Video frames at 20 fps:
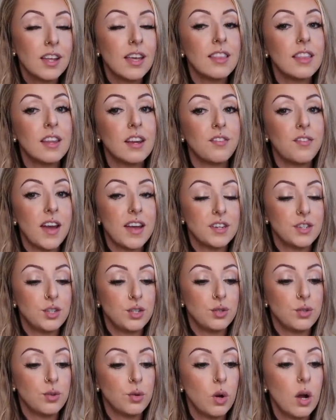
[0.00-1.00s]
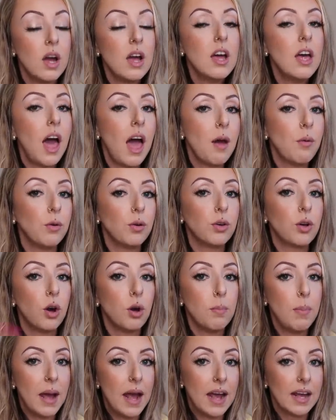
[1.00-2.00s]
And then if I do, I will
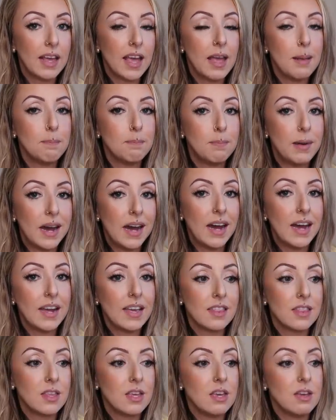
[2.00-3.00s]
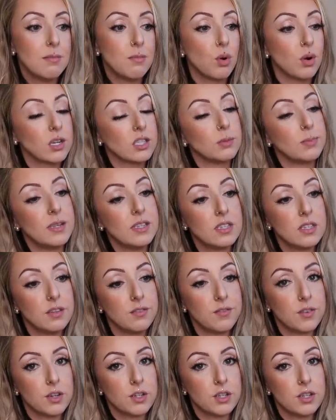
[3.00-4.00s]
go back and buy the more
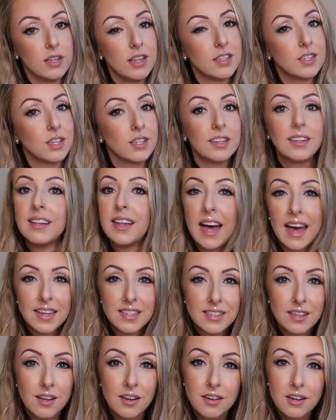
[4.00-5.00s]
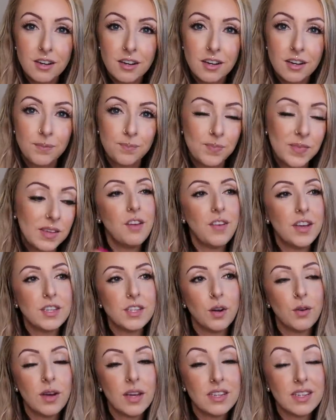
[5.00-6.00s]
expensive version that's going to last longer. If I
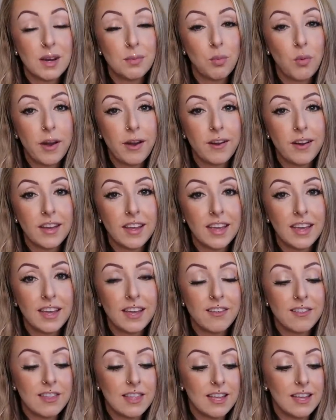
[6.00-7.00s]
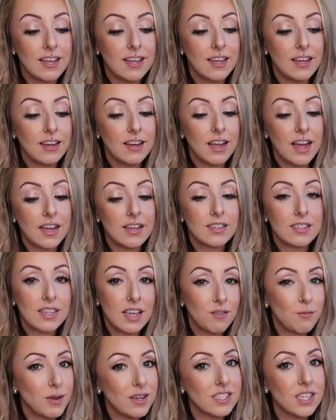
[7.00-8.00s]
don't end up wearing it, then I
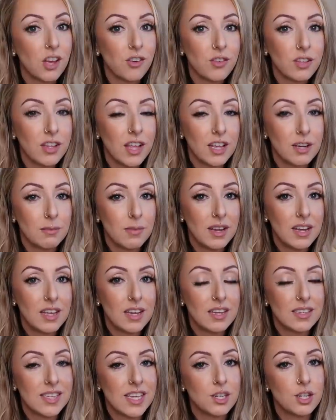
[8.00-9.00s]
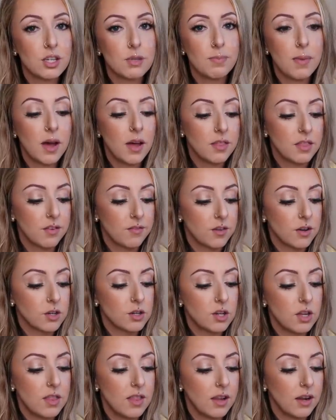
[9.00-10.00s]
save myself a lot of money because I just bought the
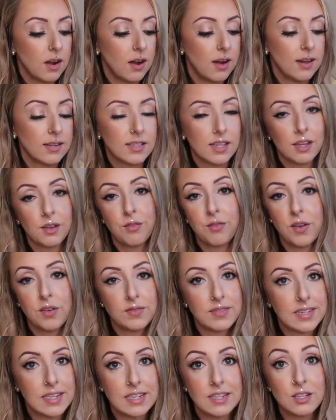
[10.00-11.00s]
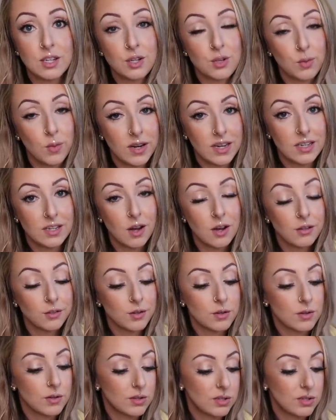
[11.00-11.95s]
version that costs like 15 to $20.